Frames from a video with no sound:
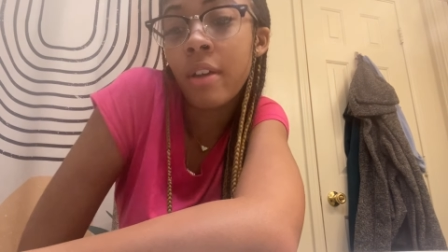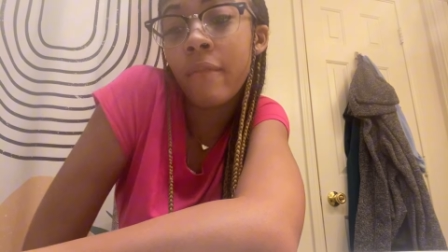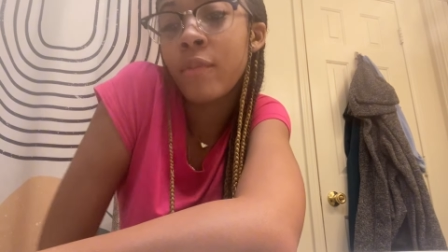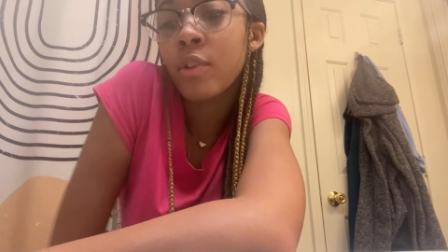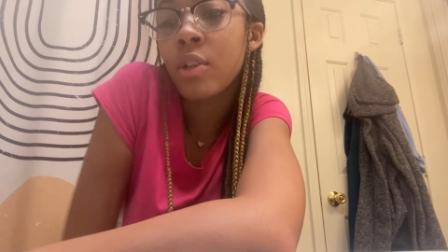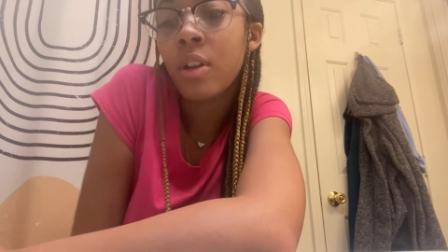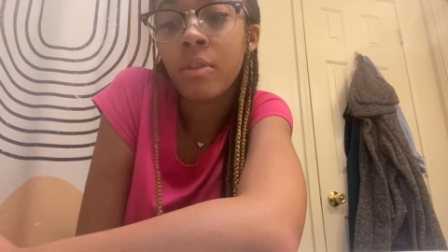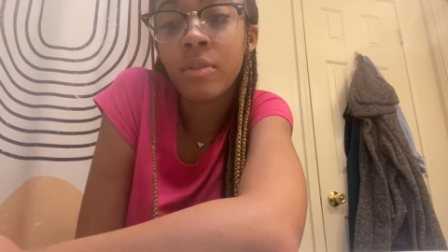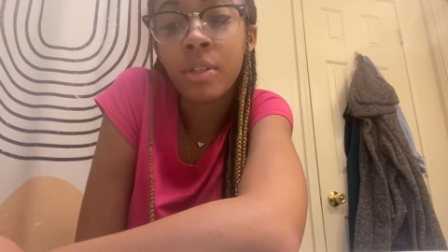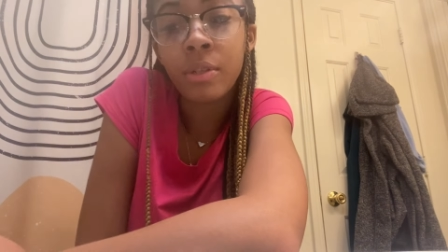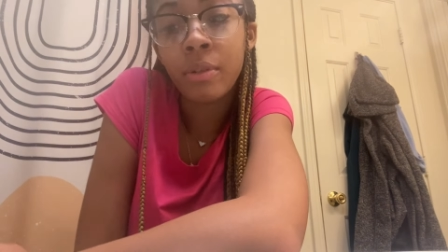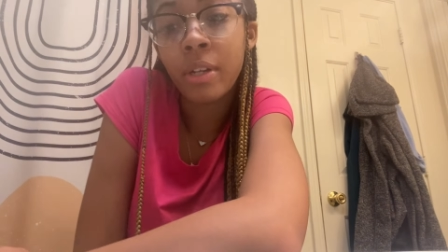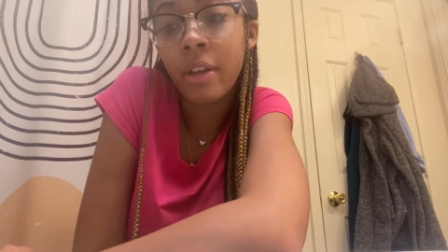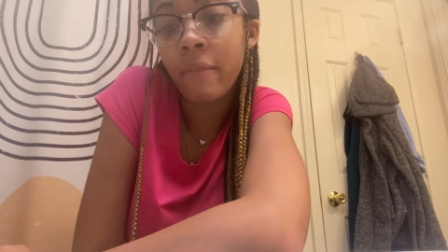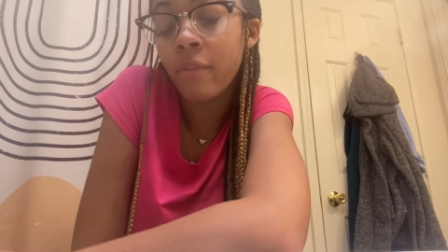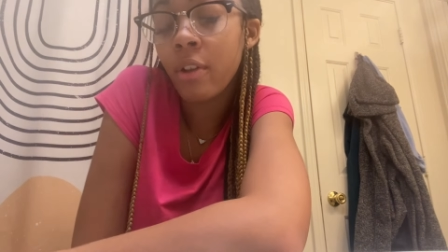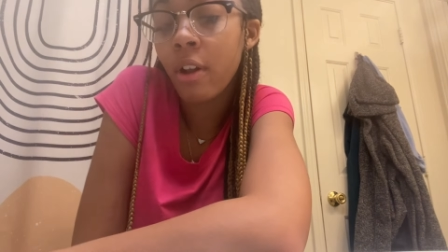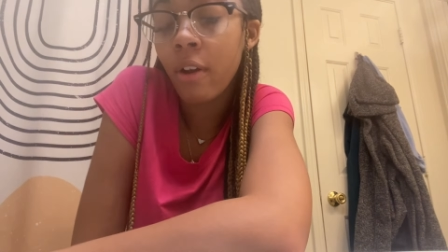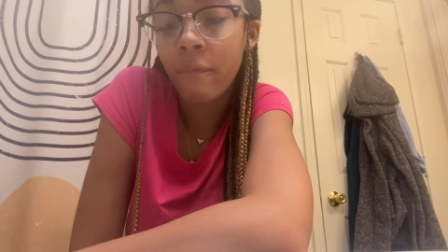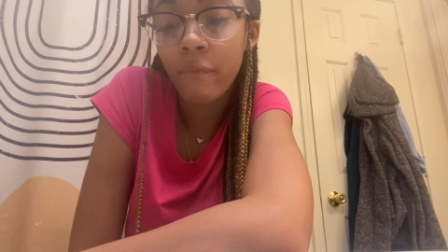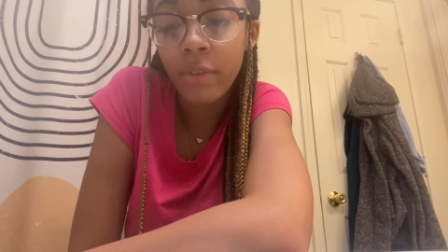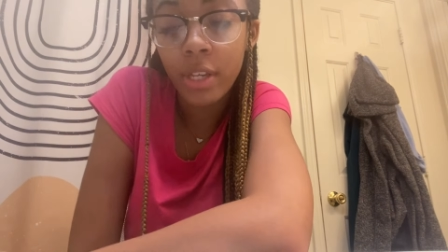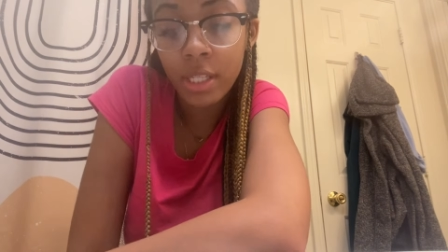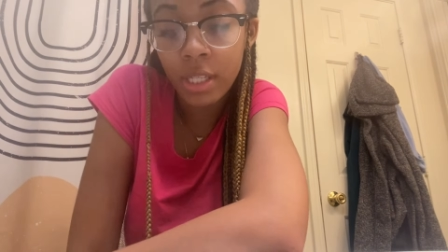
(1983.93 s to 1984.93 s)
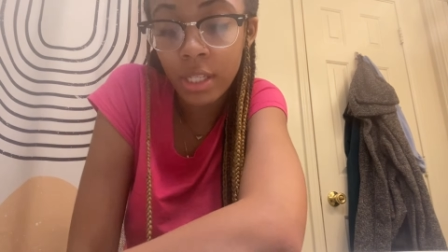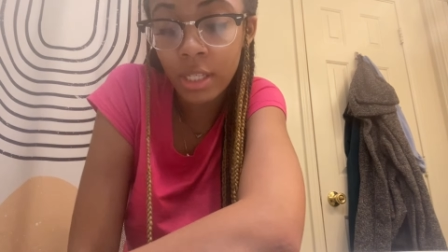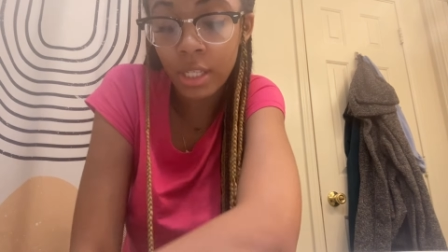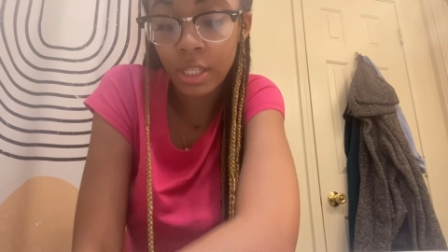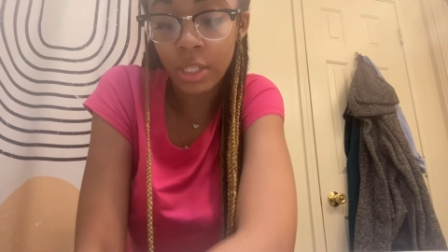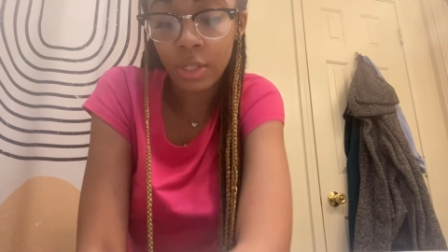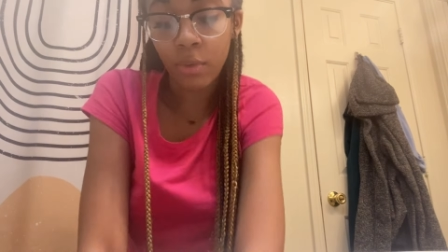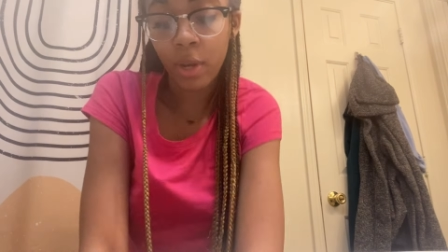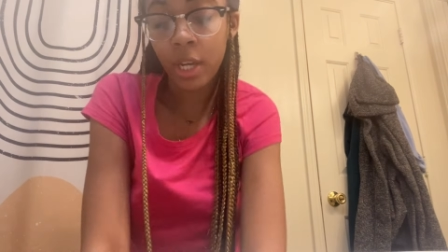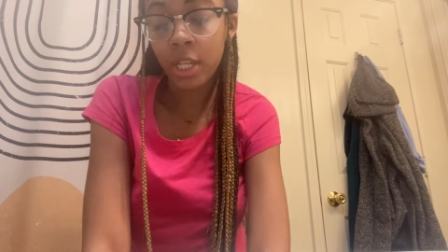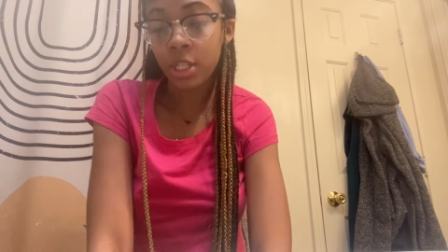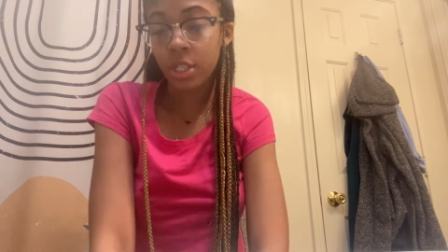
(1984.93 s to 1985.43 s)
if you don't do, if you don't fix the
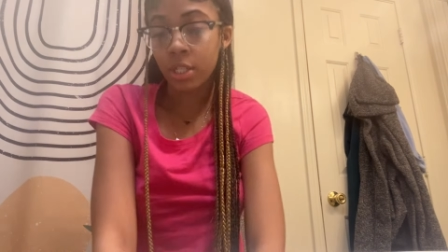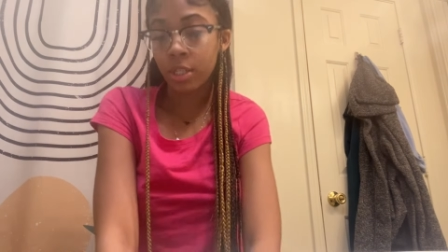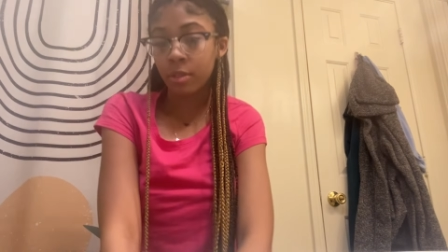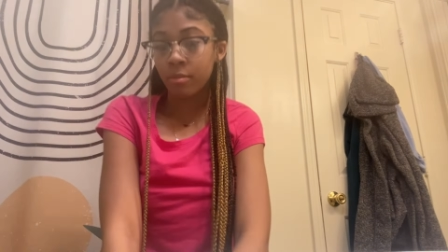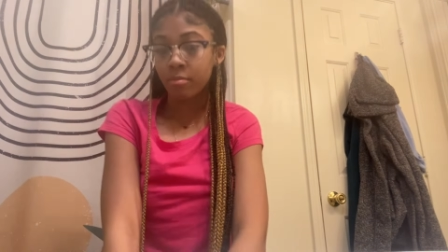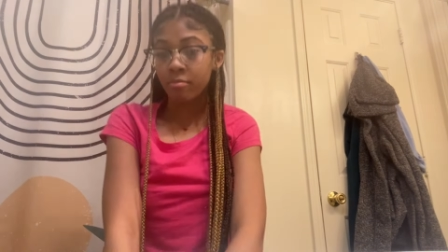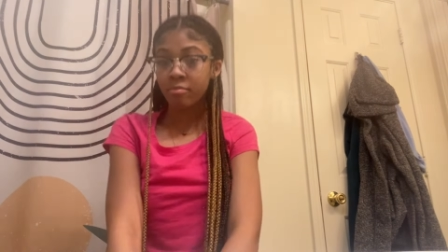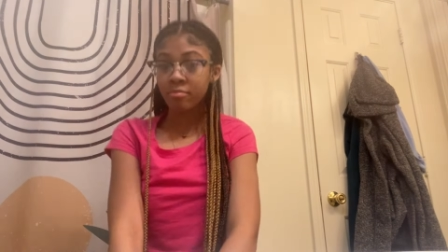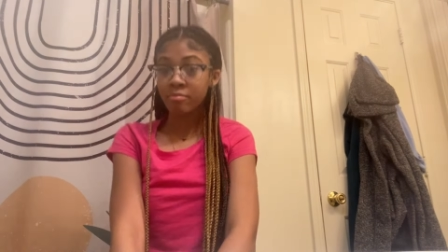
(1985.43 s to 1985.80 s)
situation.